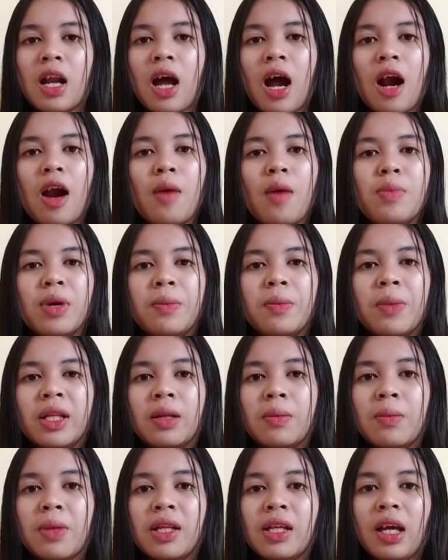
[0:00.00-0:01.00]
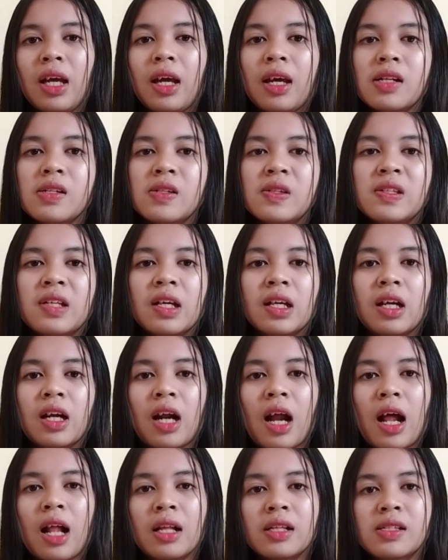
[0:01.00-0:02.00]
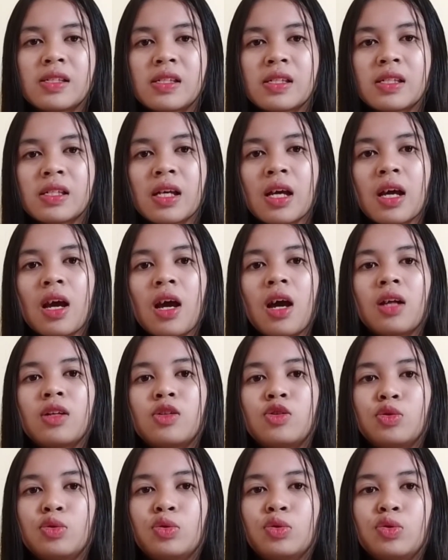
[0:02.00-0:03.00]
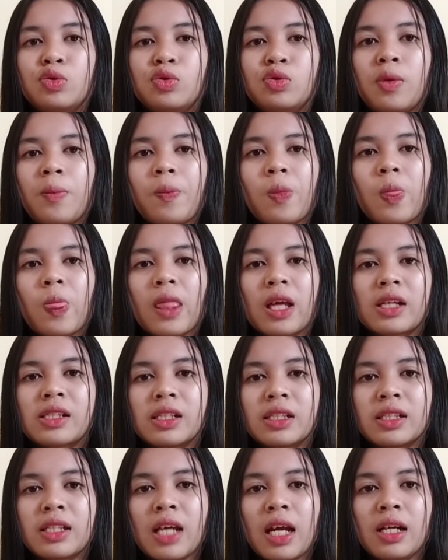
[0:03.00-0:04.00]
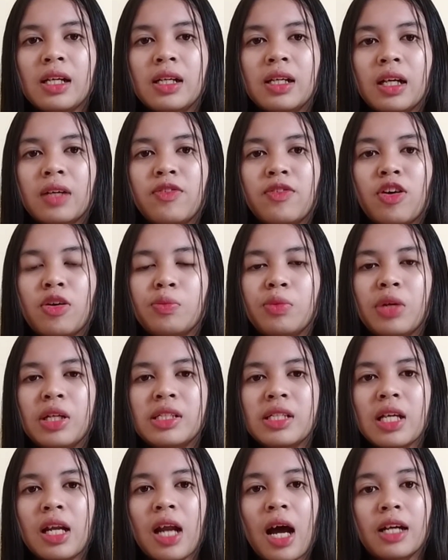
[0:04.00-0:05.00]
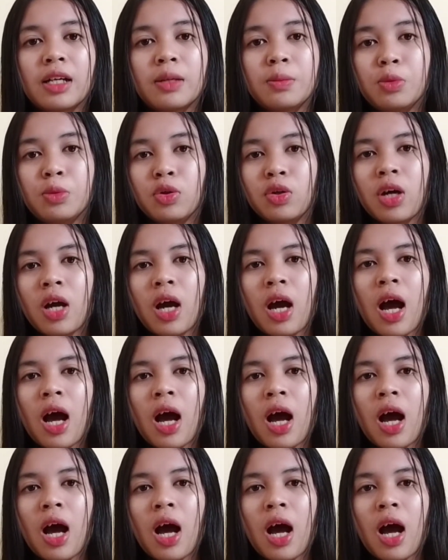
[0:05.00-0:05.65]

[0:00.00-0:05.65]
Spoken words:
Arabic mathematicians generals to certain Greek formulas in other books.